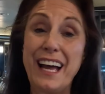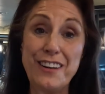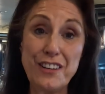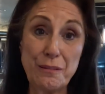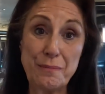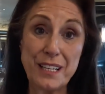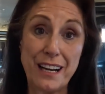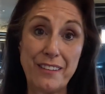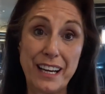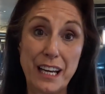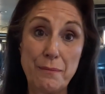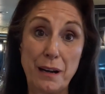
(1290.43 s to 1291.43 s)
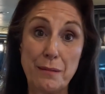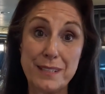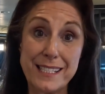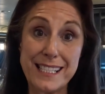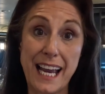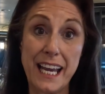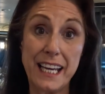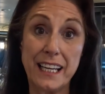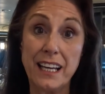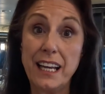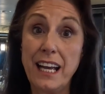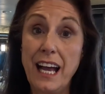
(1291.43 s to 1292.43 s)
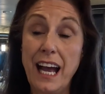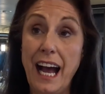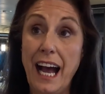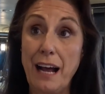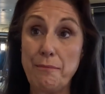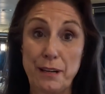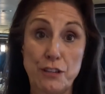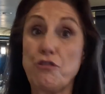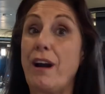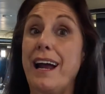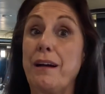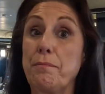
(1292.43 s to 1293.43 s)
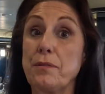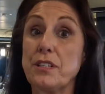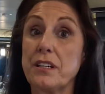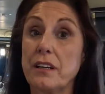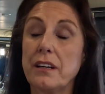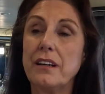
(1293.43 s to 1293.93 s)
end up down here by mistake and be trapped,